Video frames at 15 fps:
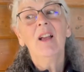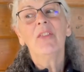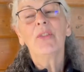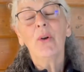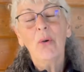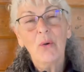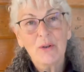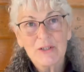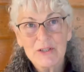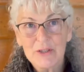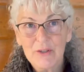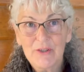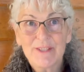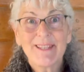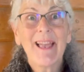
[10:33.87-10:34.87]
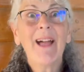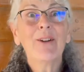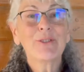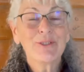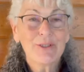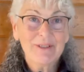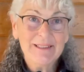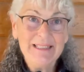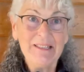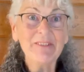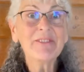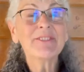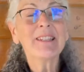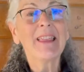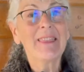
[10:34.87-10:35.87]
The horse learns how to
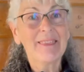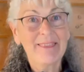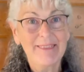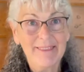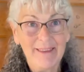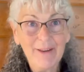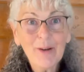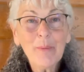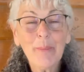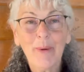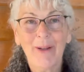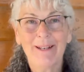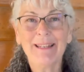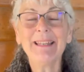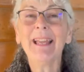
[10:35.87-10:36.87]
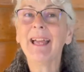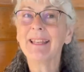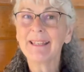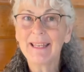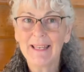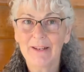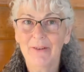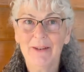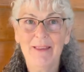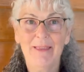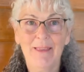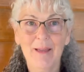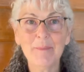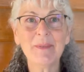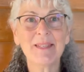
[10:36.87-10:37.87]
lift their body and carry
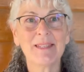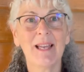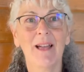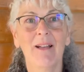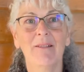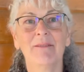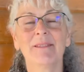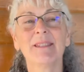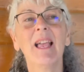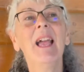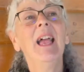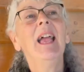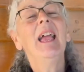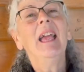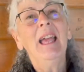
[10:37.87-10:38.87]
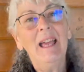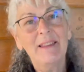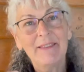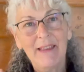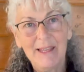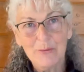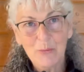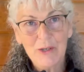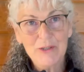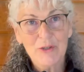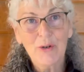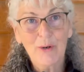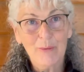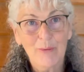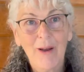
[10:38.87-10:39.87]
themselves. And then when
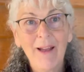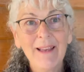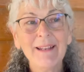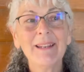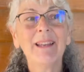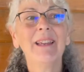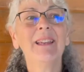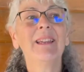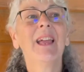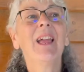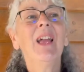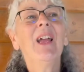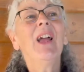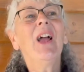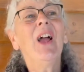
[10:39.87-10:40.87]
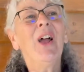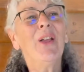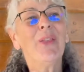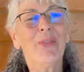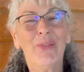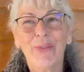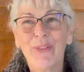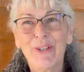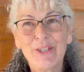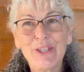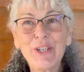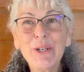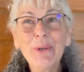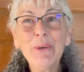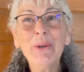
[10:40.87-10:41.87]
you're riding, the
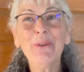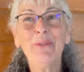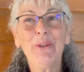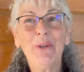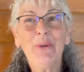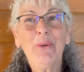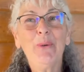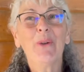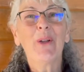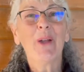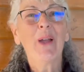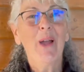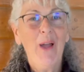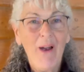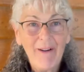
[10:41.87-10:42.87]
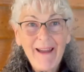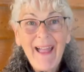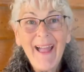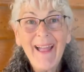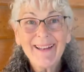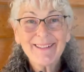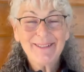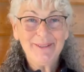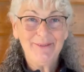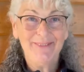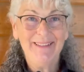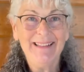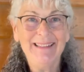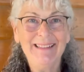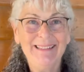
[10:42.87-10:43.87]
two of you are
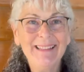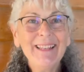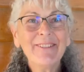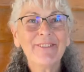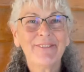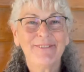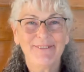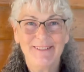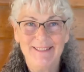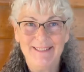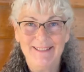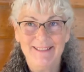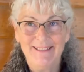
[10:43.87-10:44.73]
actively lifted